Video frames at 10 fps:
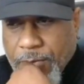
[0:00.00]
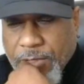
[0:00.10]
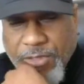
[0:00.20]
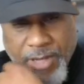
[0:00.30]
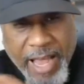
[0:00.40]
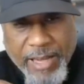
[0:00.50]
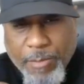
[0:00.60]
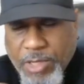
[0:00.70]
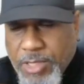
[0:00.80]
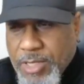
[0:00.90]

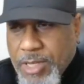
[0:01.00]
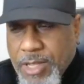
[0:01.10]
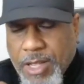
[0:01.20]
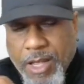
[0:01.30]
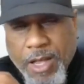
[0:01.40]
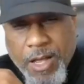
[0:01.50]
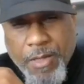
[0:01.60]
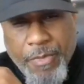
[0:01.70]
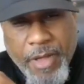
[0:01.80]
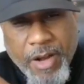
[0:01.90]
synonymous.
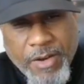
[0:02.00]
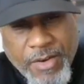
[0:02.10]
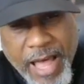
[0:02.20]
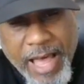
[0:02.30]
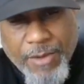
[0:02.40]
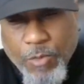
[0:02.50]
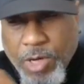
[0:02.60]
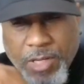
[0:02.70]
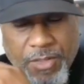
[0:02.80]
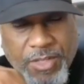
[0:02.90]
They are not
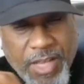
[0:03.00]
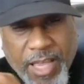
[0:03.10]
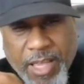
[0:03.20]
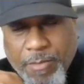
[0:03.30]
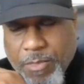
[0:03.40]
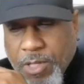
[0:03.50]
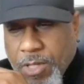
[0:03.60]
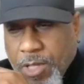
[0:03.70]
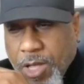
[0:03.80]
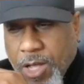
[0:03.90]
one and the same.
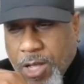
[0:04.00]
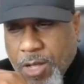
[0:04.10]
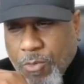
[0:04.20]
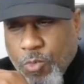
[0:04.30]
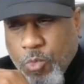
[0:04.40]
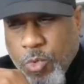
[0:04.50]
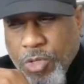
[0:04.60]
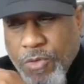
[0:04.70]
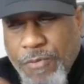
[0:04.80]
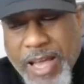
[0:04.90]

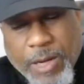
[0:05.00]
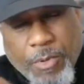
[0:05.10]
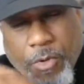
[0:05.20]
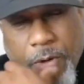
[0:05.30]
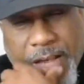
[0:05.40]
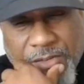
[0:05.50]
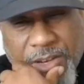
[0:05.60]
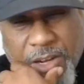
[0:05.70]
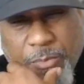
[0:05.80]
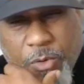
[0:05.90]
When you find a
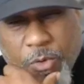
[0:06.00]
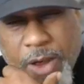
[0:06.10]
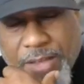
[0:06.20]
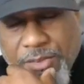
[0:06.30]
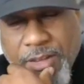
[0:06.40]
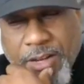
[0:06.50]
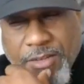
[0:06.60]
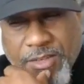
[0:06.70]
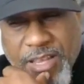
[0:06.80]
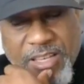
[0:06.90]
procrastinator,
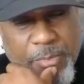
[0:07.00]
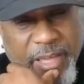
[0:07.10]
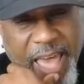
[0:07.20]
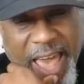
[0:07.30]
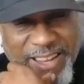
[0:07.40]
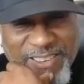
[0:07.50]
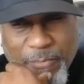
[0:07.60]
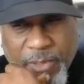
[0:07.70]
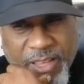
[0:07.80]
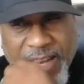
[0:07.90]
procrastinators tend to be
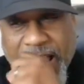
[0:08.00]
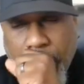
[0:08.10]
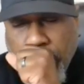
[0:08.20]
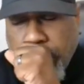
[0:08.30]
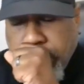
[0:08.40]
active, but they're not,